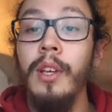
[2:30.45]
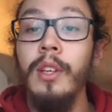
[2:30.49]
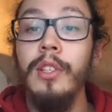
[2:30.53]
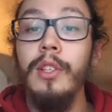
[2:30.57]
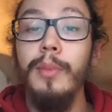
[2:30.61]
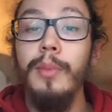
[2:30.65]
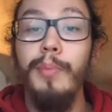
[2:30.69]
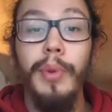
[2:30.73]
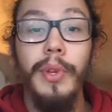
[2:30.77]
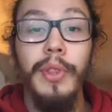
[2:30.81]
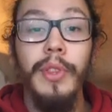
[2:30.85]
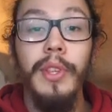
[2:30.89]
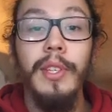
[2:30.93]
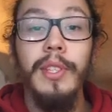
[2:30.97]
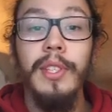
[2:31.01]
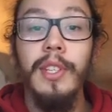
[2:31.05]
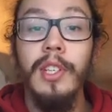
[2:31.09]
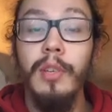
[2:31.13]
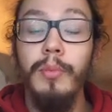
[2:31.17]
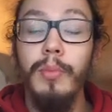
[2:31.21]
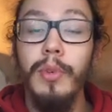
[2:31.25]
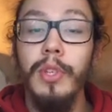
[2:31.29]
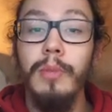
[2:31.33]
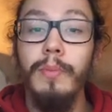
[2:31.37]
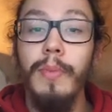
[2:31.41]
To put this
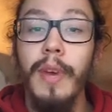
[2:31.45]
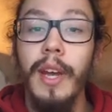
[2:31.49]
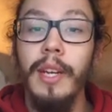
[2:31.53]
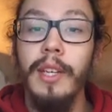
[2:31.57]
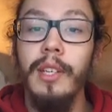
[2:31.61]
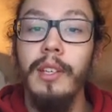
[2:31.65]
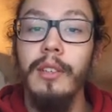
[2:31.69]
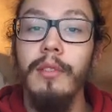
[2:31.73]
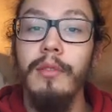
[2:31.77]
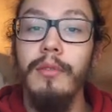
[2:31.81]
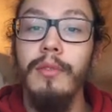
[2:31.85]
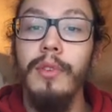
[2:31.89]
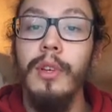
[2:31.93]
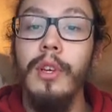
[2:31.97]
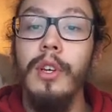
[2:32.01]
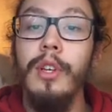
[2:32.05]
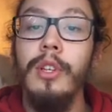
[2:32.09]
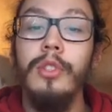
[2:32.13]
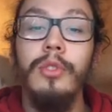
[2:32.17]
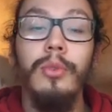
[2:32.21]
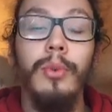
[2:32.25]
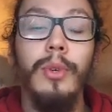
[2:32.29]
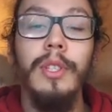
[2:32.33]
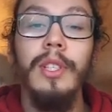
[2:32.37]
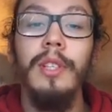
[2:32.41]
into perspective,
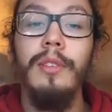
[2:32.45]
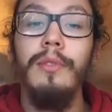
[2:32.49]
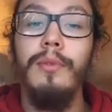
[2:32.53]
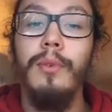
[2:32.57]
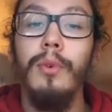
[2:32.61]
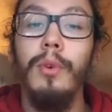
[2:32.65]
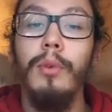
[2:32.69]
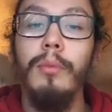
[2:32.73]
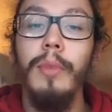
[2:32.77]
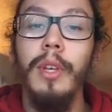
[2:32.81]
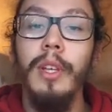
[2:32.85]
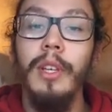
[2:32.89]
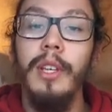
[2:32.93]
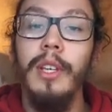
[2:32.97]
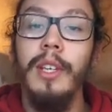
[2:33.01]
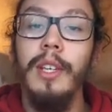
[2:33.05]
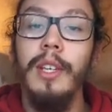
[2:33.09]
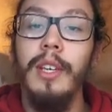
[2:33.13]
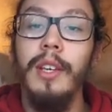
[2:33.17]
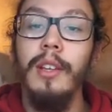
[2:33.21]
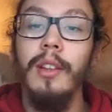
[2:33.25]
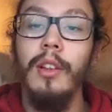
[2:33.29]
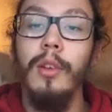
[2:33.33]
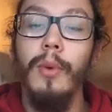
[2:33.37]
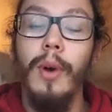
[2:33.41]
24 million
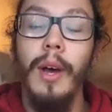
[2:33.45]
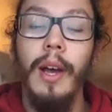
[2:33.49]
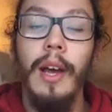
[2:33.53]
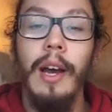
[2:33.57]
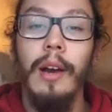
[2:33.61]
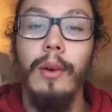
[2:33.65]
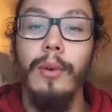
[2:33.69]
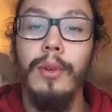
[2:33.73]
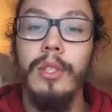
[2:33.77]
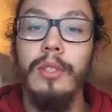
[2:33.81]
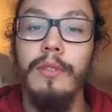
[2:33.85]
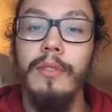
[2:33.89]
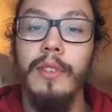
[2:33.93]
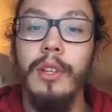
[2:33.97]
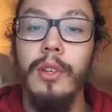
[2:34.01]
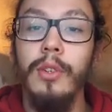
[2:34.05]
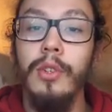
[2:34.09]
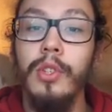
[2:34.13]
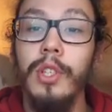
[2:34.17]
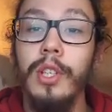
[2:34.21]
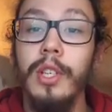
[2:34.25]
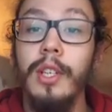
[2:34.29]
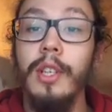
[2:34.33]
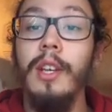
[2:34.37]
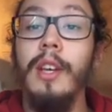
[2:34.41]
kilowatt hours of
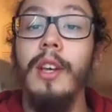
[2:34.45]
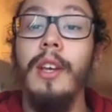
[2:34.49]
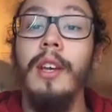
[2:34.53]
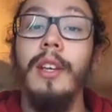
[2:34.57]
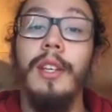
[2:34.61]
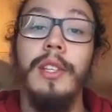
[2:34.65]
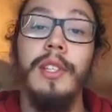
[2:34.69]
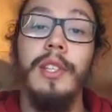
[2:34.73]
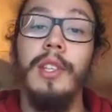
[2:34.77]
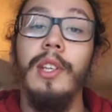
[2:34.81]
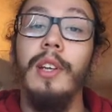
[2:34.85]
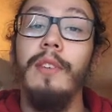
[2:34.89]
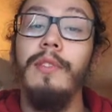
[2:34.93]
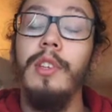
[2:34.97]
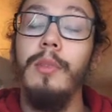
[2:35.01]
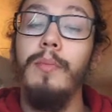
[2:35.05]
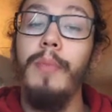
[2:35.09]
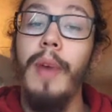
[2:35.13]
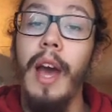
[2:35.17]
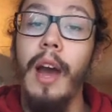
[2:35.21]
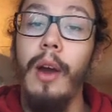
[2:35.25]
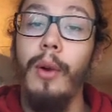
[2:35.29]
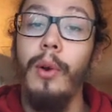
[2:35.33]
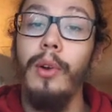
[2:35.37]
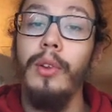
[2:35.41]
energy is enough to
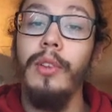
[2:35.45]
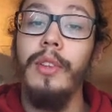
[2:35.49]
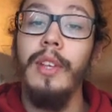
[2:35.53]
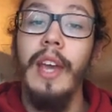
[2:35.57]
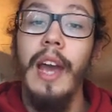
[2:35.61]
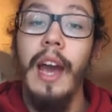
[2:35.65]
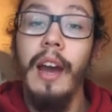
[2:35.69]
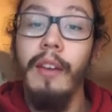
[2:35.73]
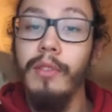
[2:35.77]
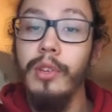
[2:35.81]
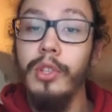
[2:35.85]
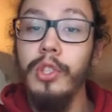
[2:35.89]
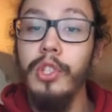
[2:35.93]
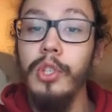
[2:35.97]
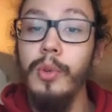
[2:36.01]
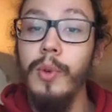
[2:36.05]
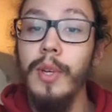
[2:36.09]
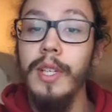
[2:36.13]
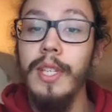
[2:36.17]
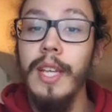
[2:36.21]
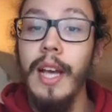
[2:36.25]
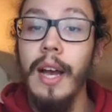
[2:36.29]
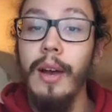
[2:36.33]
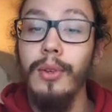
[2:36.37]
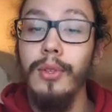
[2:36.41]
power the average
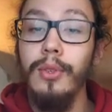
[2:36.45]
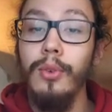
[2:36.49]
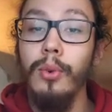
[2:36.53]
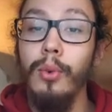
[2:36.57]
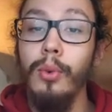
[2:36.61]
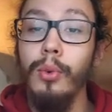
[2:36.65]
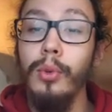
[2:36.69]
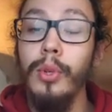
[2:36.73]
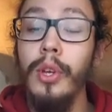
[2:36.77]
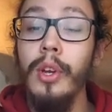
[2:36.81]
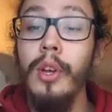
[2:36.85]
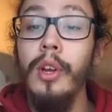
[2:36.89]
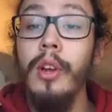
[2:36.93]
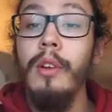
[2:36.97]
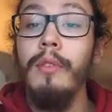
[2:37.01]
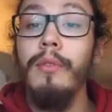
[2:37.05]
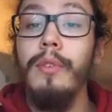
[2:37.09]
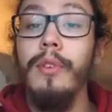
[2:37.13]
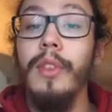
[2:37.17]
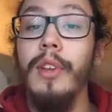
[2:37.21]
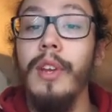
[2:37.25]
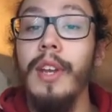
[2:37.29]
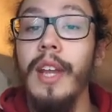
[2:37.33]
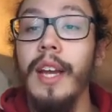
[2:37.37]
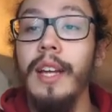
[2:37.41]
U.S. household for
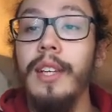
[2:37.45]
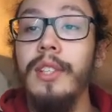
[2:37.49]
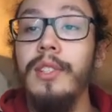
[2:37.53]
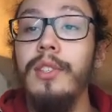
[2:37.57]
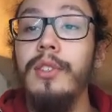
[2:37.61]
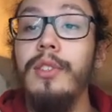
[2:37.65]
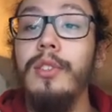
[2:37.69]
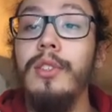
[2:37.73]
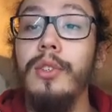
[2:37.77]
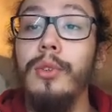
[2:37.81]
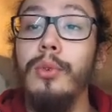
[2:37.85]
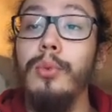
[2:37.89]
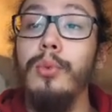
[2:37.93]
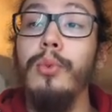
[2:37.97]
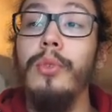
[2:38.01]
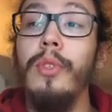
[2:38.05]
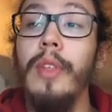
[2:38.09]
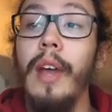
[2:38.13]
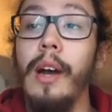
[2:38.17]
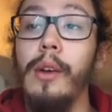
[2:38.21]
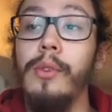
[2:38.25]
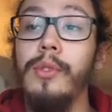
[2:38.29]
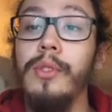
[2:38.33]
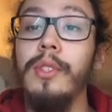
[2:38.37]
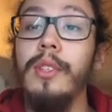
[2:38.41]
the next
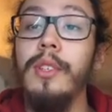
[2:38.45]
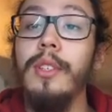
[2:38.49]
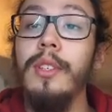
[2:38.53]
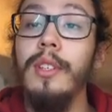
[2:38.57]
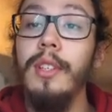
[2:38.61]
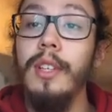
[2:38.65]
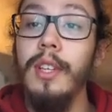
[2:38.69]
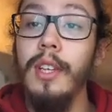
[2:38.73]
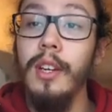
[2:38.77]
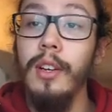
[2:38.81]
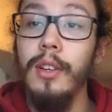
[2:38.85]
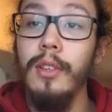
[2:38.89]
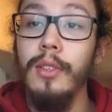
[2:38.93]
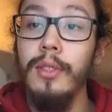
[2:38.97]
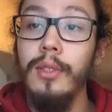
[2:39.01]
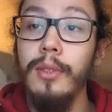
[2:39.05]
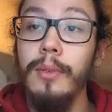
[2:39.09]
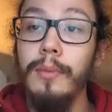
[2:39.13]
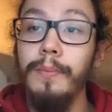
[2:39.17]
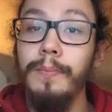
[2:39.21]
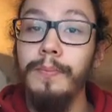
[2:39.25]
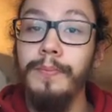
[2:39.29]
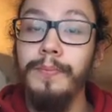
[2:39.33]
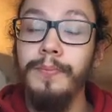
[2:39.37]
2,000 years.